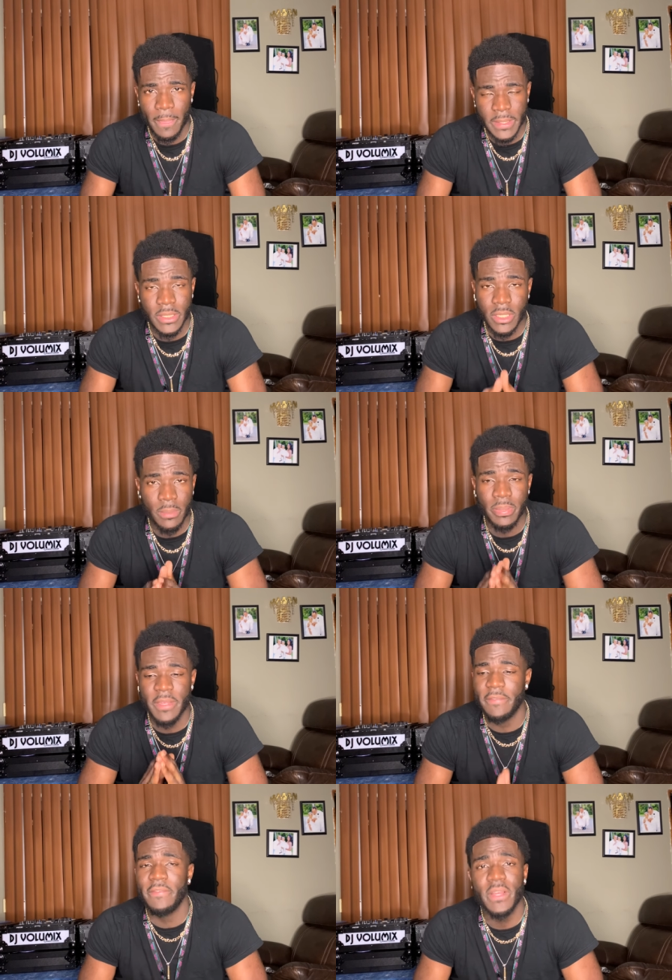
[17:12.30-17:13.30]
It's a
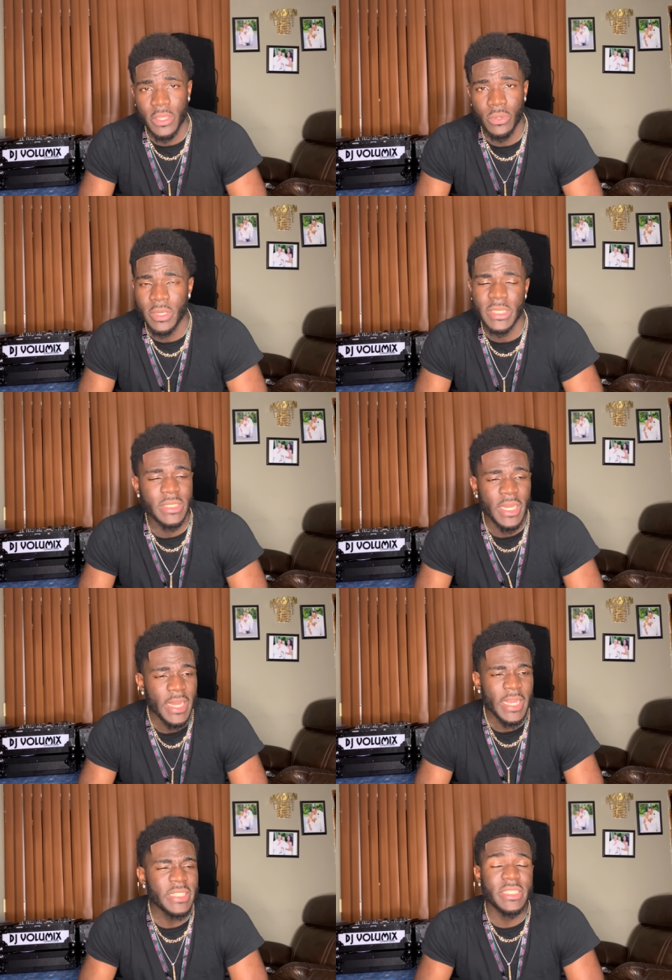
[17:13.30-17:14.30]
complete fuck you, because
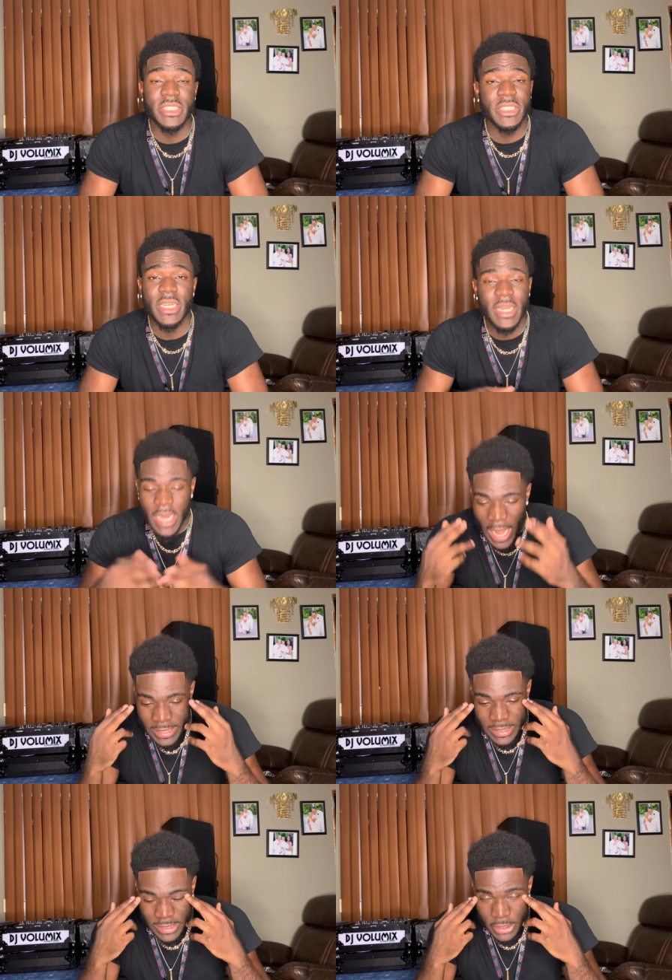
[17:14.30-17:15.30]
it's the shit that I
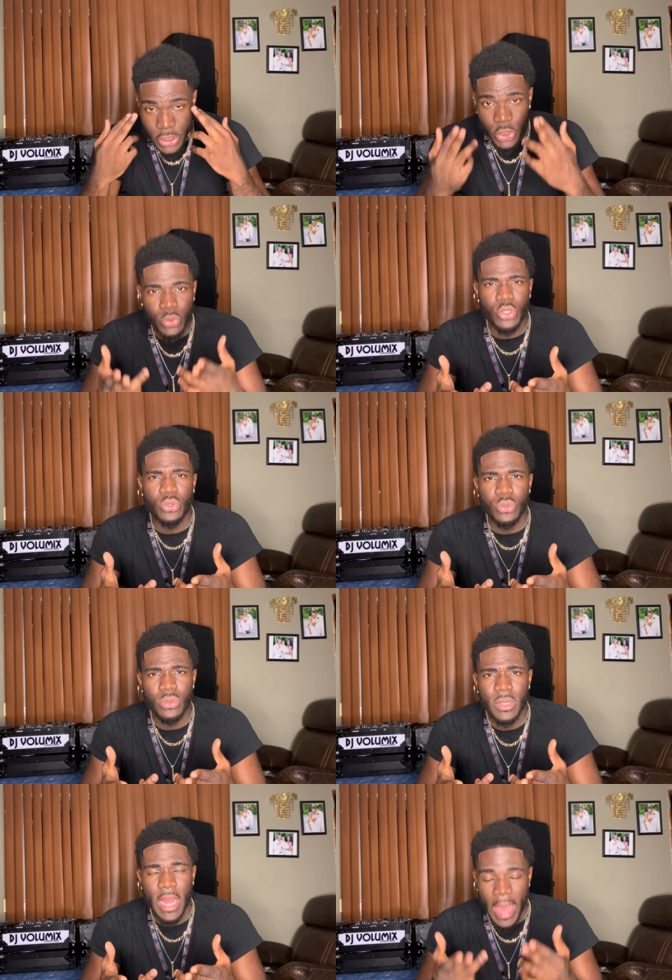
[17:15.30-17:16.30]
seen you do.
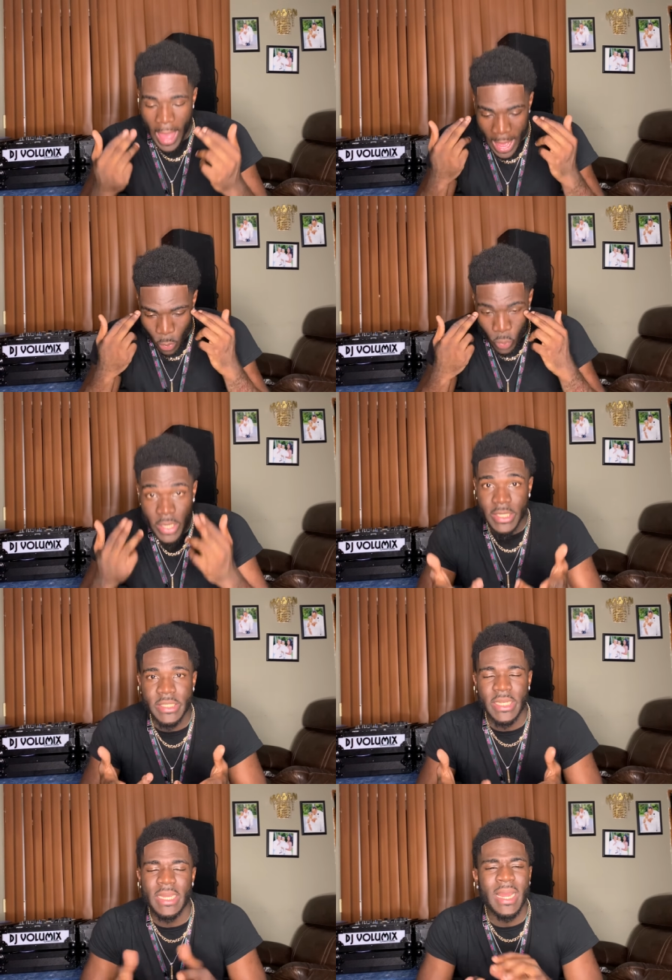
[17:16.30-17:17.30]
I witnessed
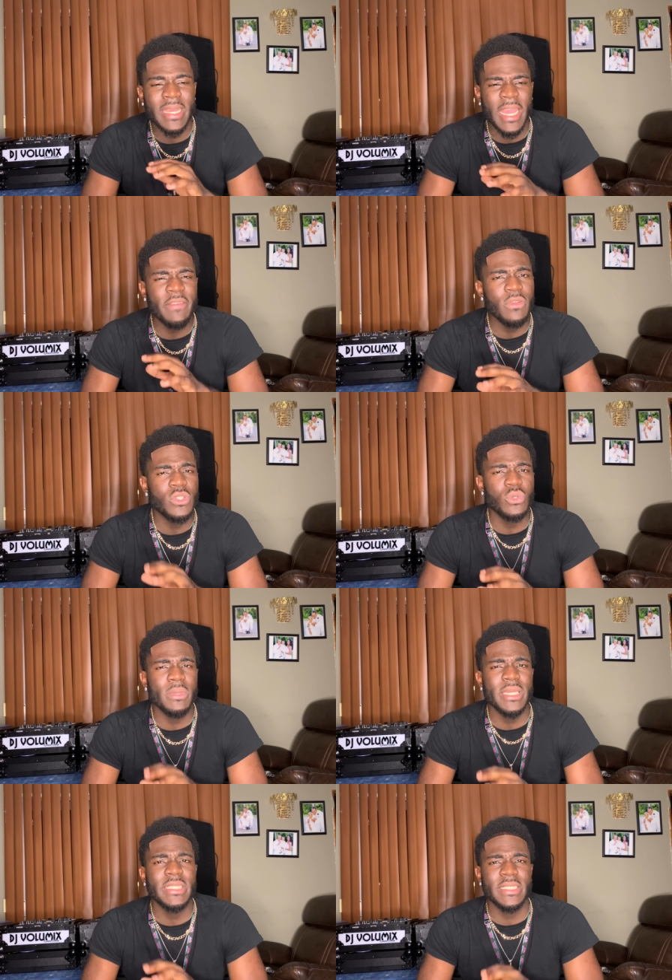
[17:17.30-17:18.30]
it, and I gave you too
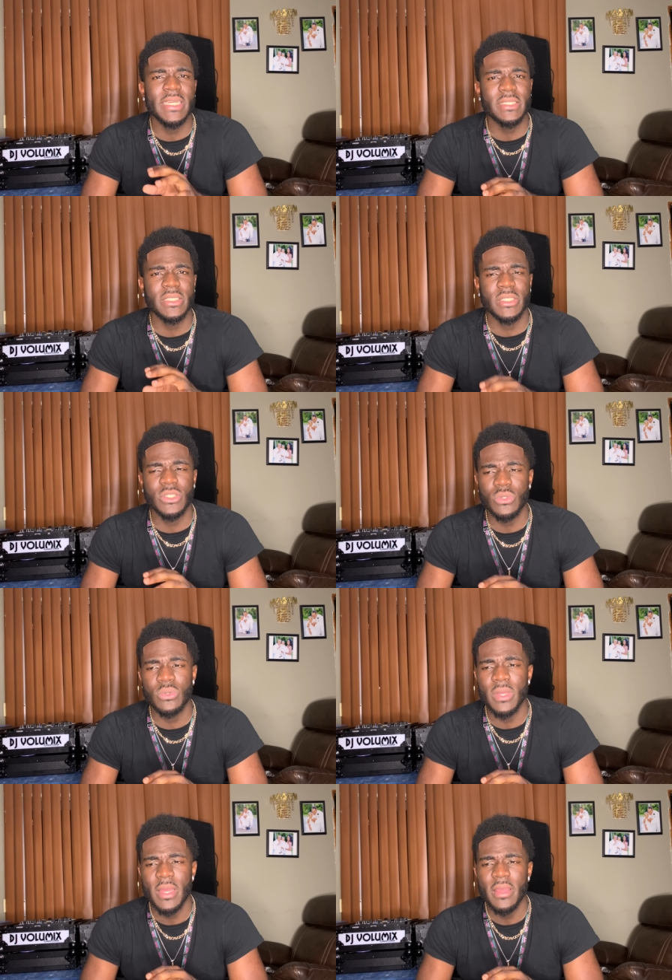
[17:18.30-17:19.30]
many chances too.
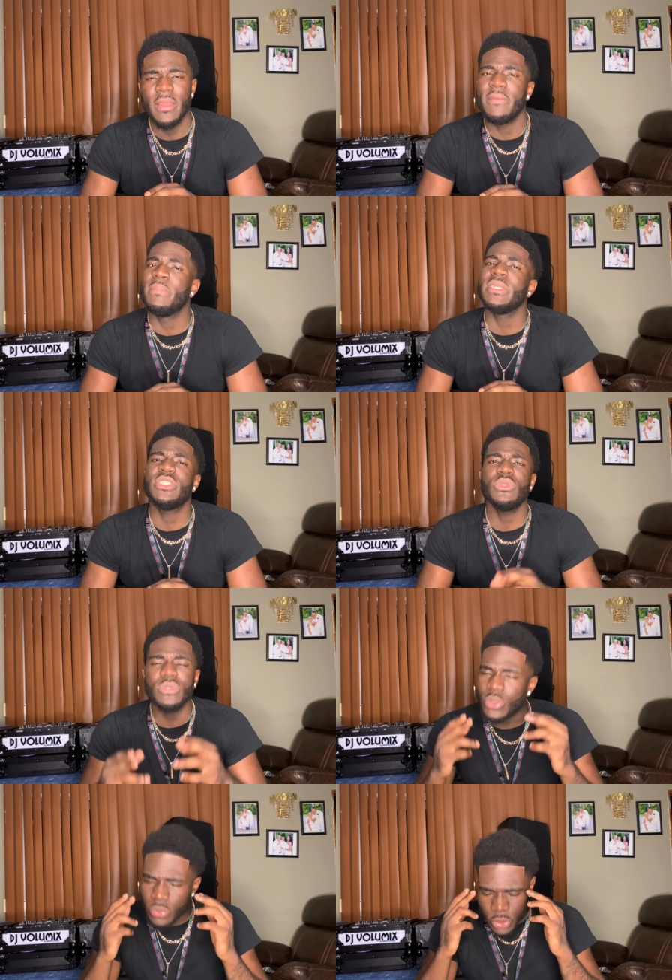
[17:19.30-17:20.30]
But you
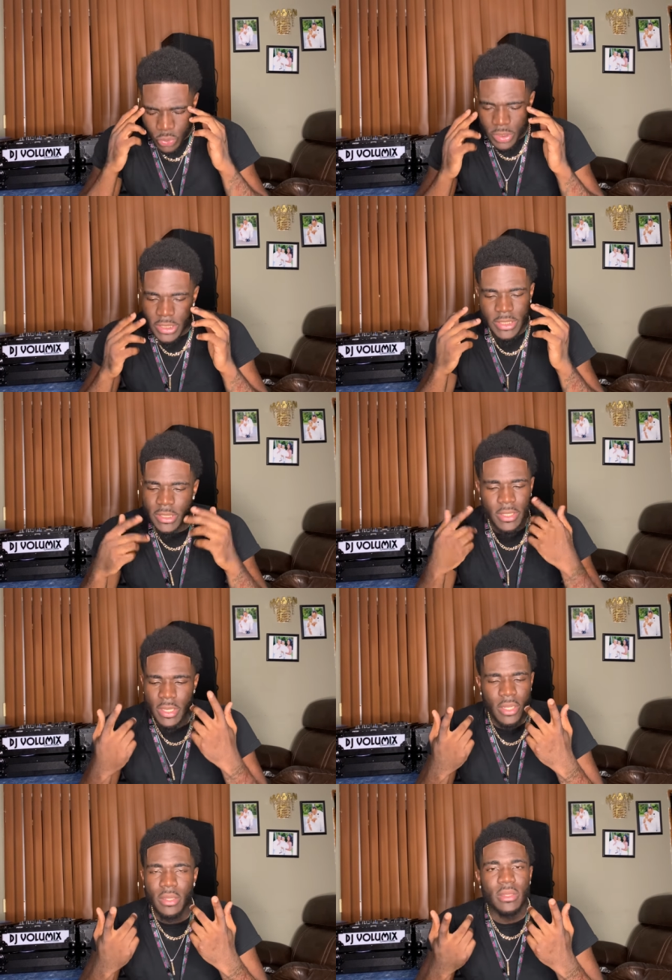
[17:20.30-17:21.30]
just,
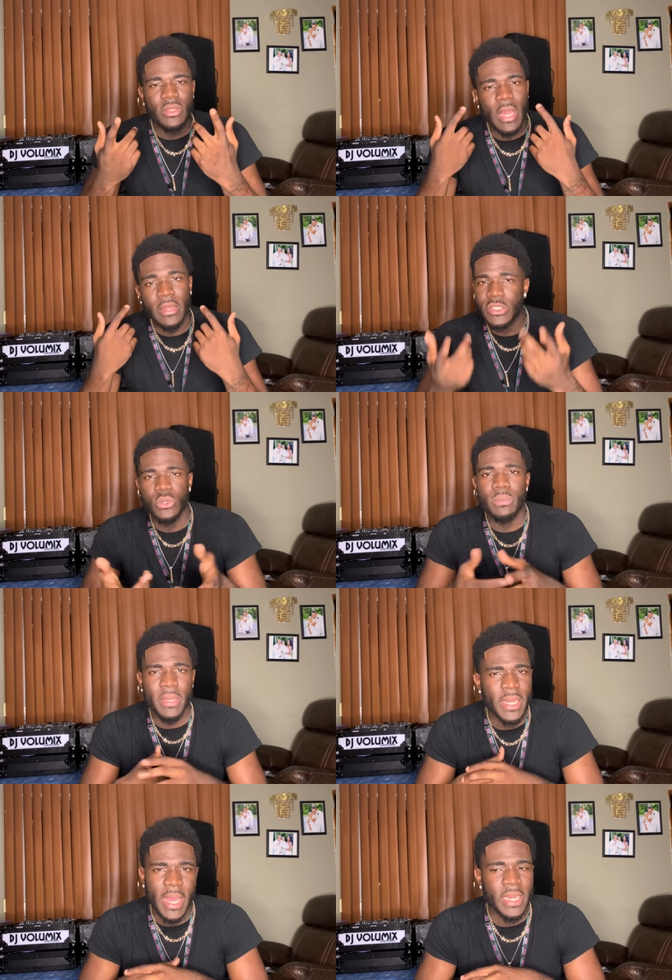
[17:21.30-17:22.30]
you got too
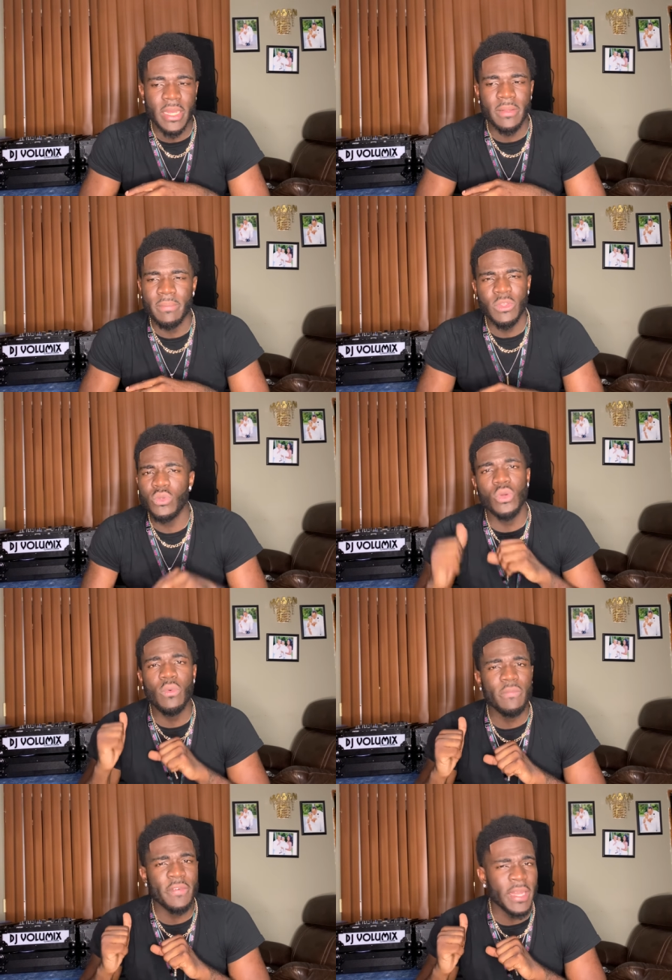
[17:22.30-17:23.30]
big-headed. You
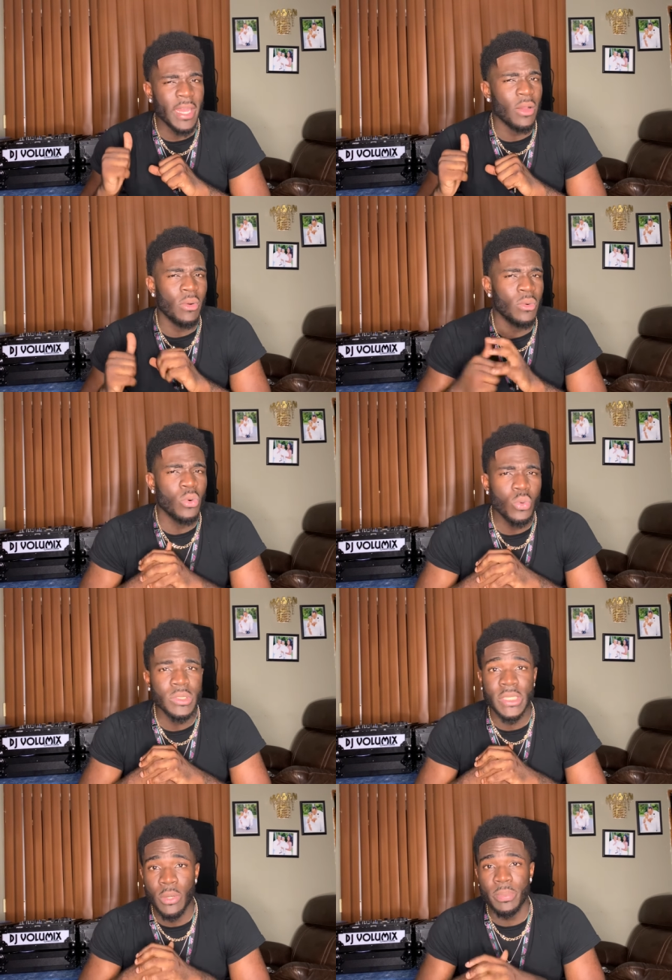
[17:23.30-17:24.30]
don't forget who
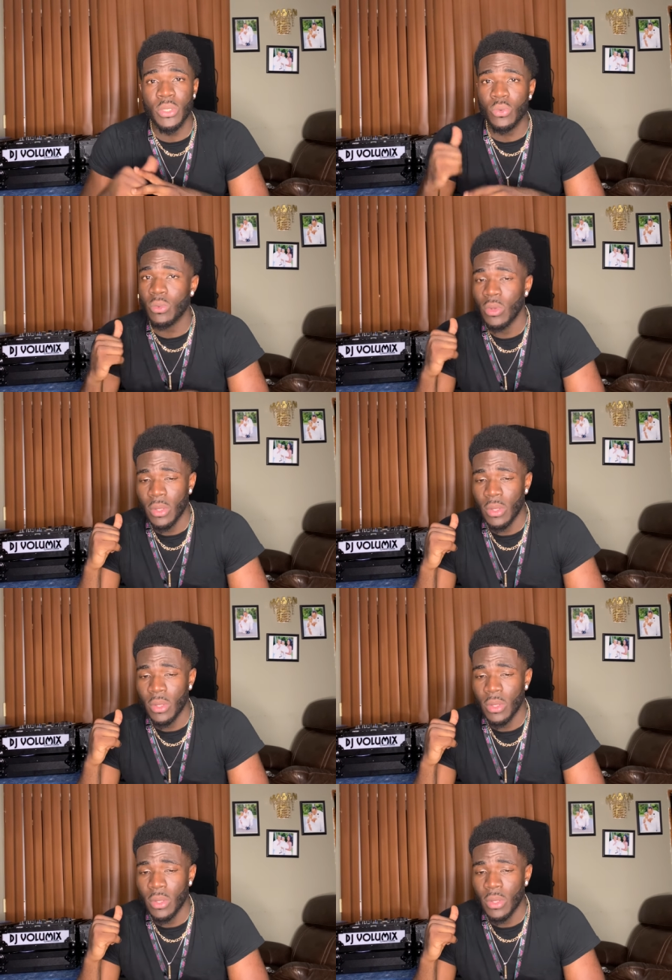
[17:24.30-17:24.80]
was helping you,